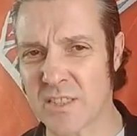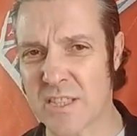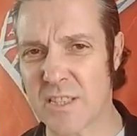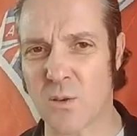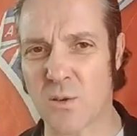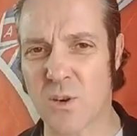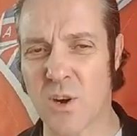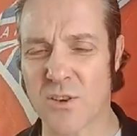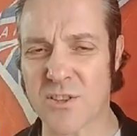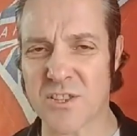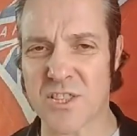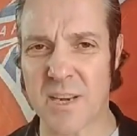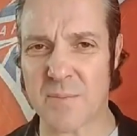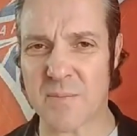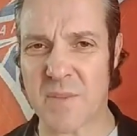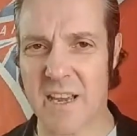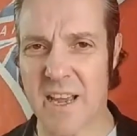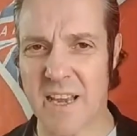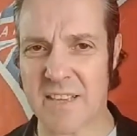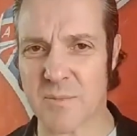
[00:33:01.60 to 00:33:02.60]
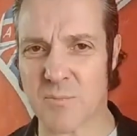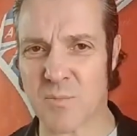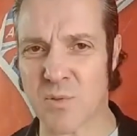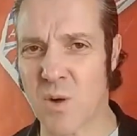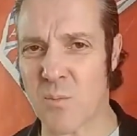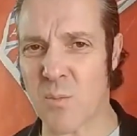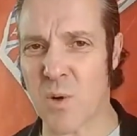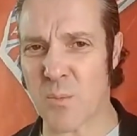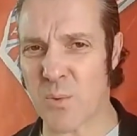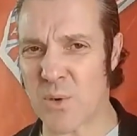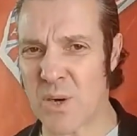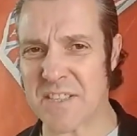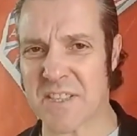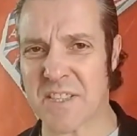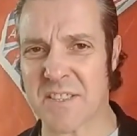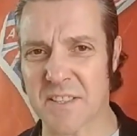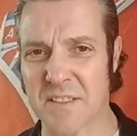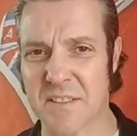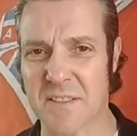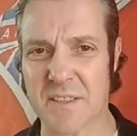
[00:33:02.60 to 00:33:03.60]
concept that has a proper
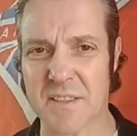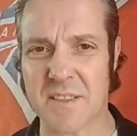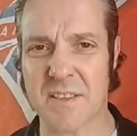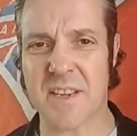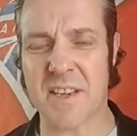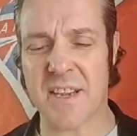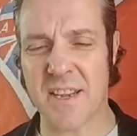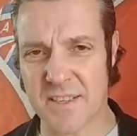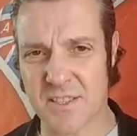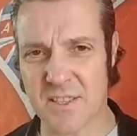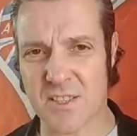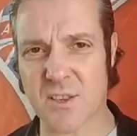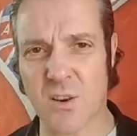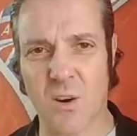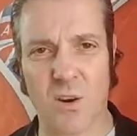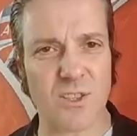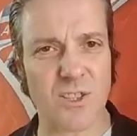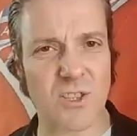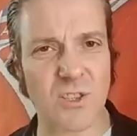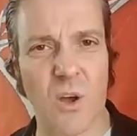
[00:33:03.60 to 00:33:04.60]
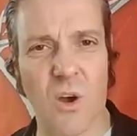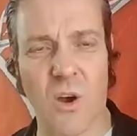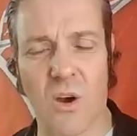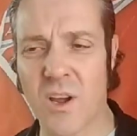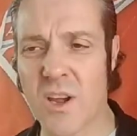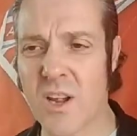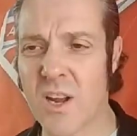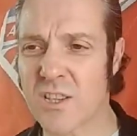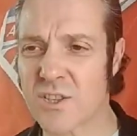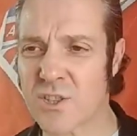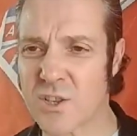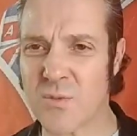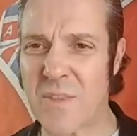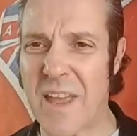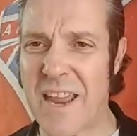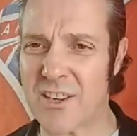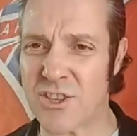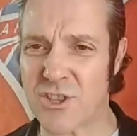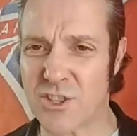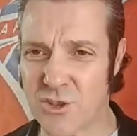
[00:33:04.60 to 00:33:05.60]
precedent in Scots law. So
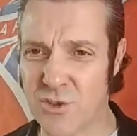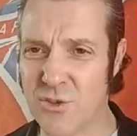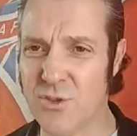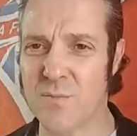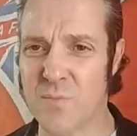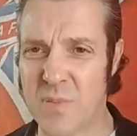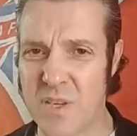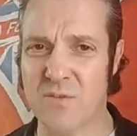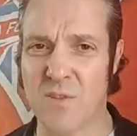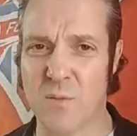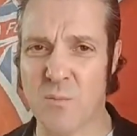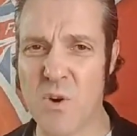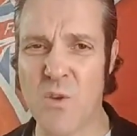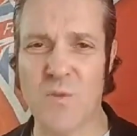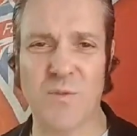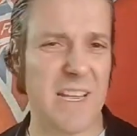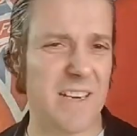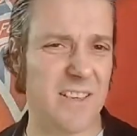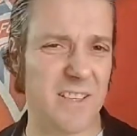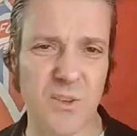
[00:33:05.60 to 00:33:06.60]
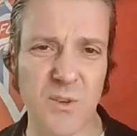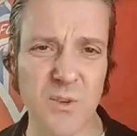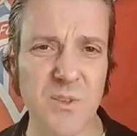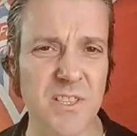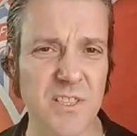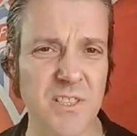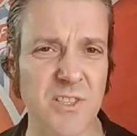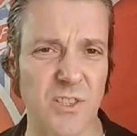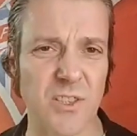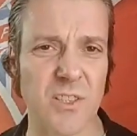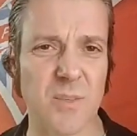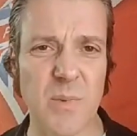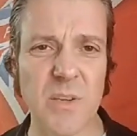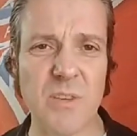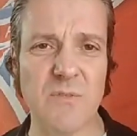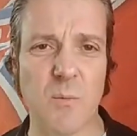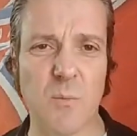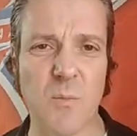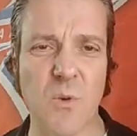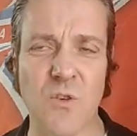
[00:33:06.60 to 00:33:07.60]
that should be removed, and it could easily be
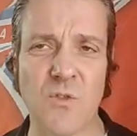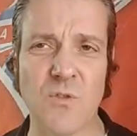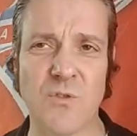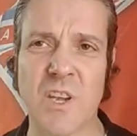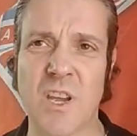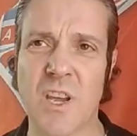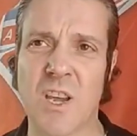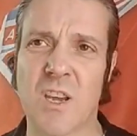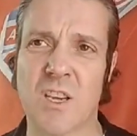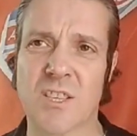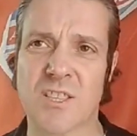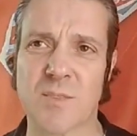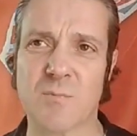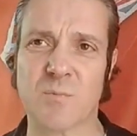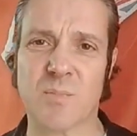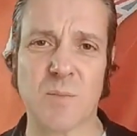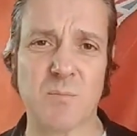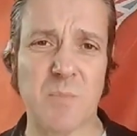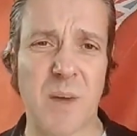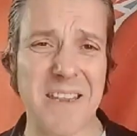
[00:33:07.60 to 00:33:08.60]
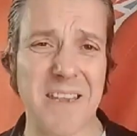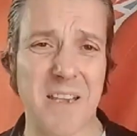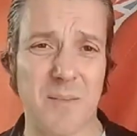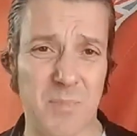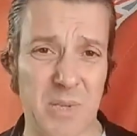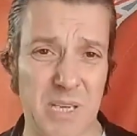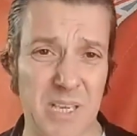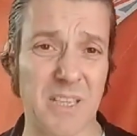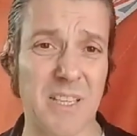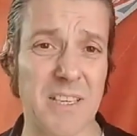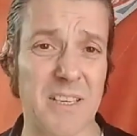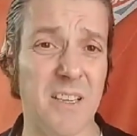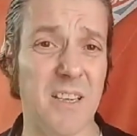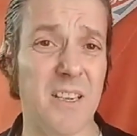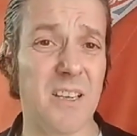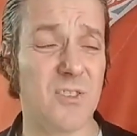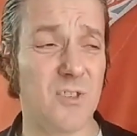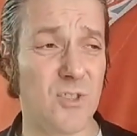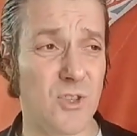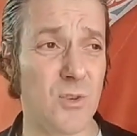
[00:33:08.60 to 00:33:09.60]
removed simply by appealing
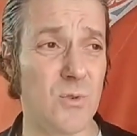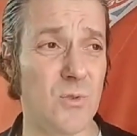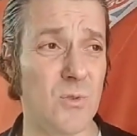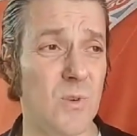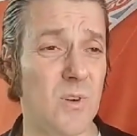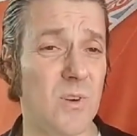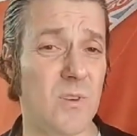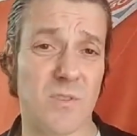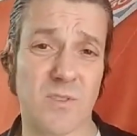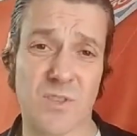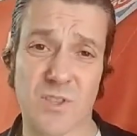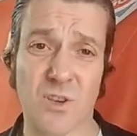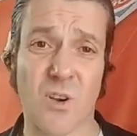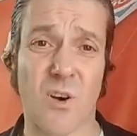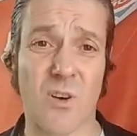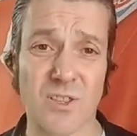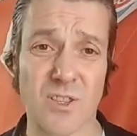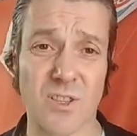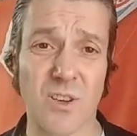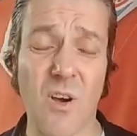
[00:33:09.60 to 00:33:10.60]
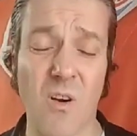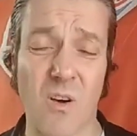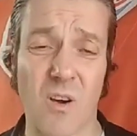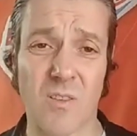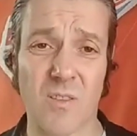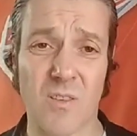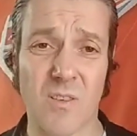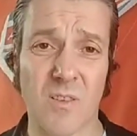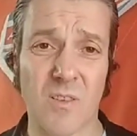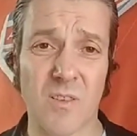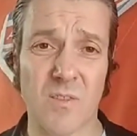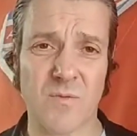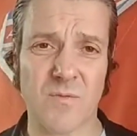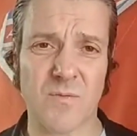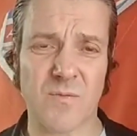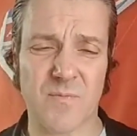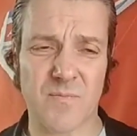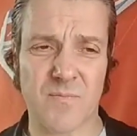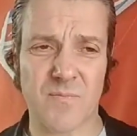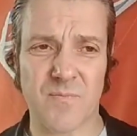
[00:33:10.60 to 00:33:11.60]
to Scots law.
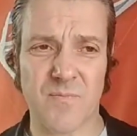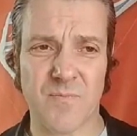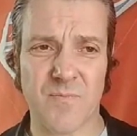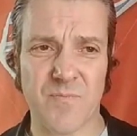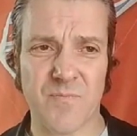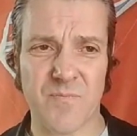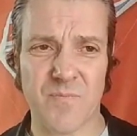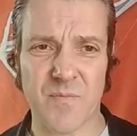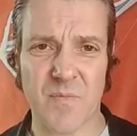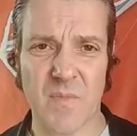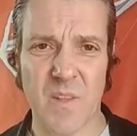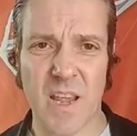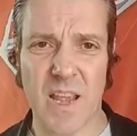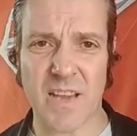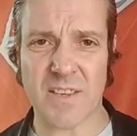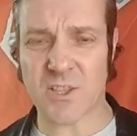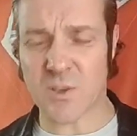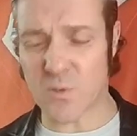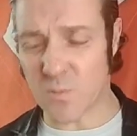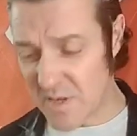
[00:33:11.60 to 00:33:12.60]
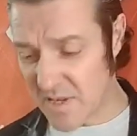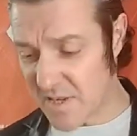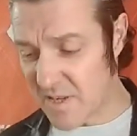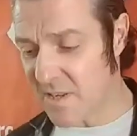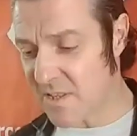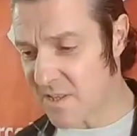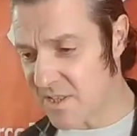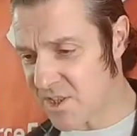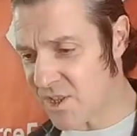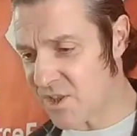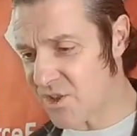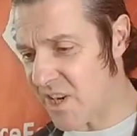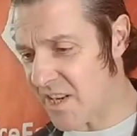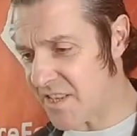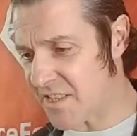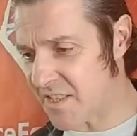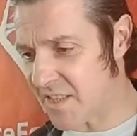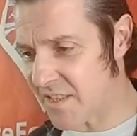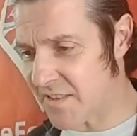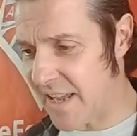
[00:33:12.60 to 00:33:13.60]
And so we
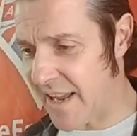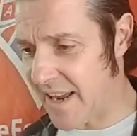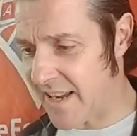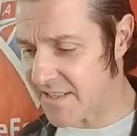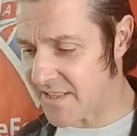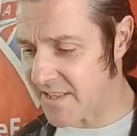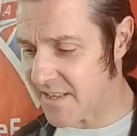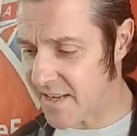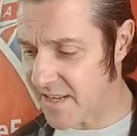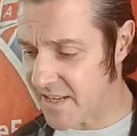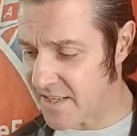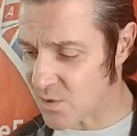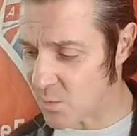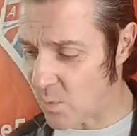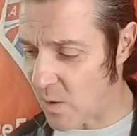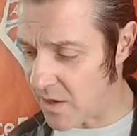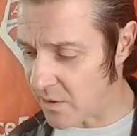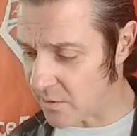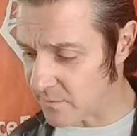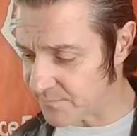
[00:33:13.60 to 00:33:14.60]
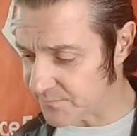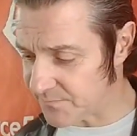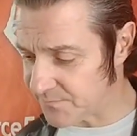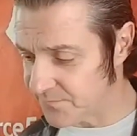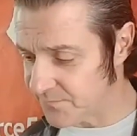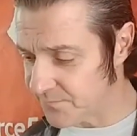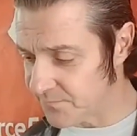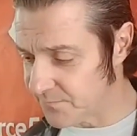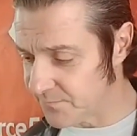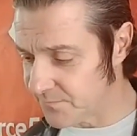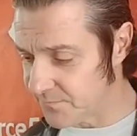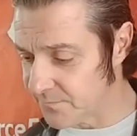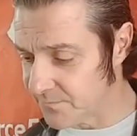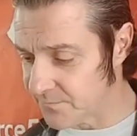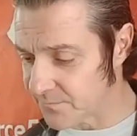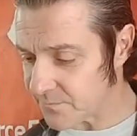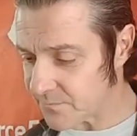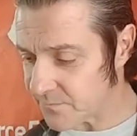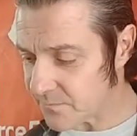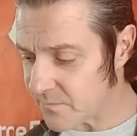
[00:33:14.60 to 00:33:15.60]
suggested that as well.
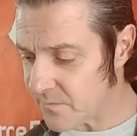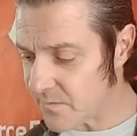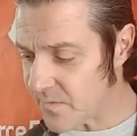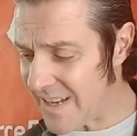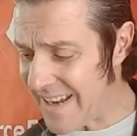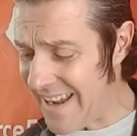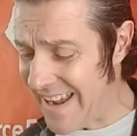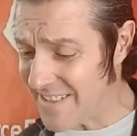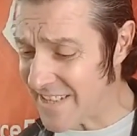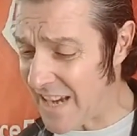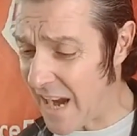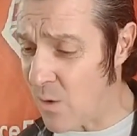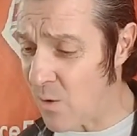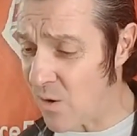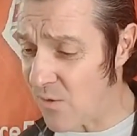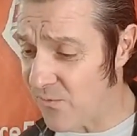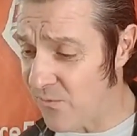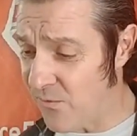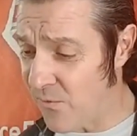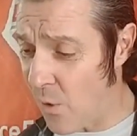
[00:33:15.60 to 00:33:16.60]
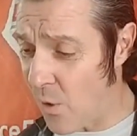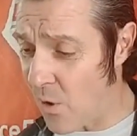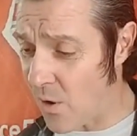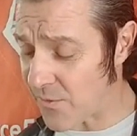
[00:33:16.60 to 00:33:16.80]
And our third